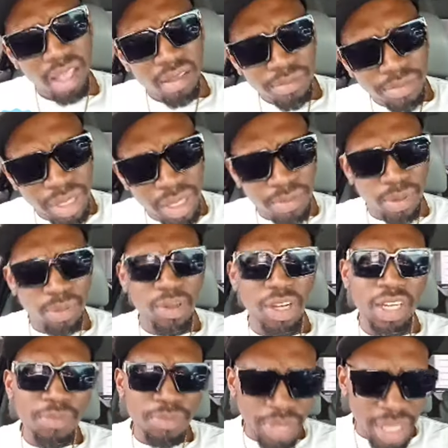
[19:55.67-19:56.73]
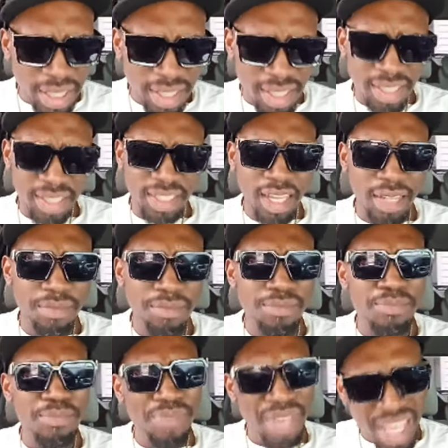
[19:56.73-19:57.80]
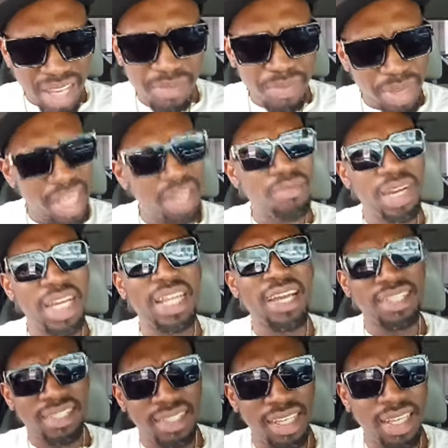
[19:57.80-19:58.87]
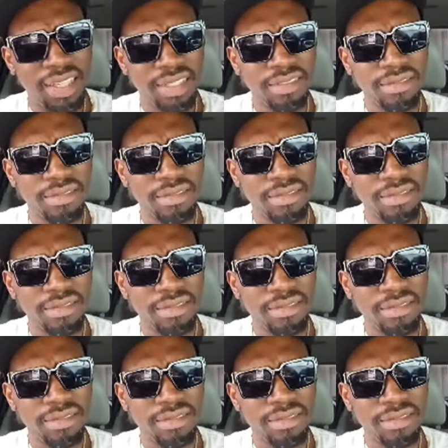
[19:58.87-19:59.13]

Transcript: People want to pay attention. Big, big Mother's Day.